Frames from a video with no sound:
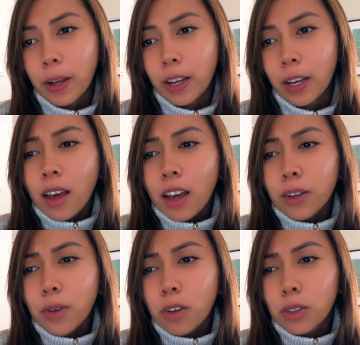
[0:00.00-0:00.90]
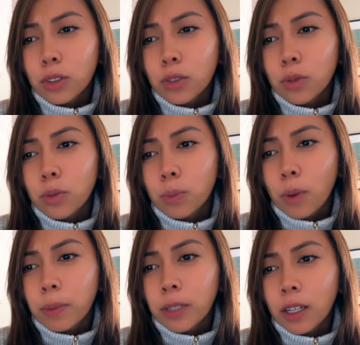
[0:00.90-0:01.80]
I don't know how to
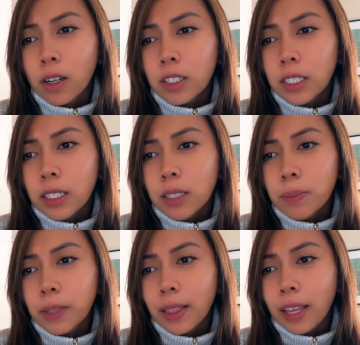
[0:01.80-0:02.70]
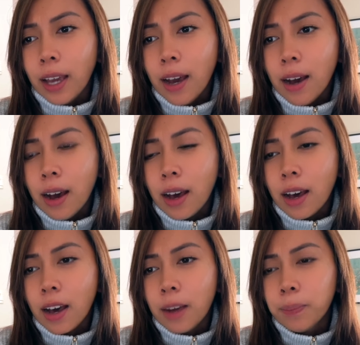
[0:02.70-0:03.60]
properly call this, but like
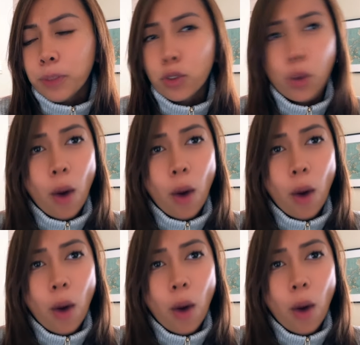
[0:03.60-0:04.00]
snow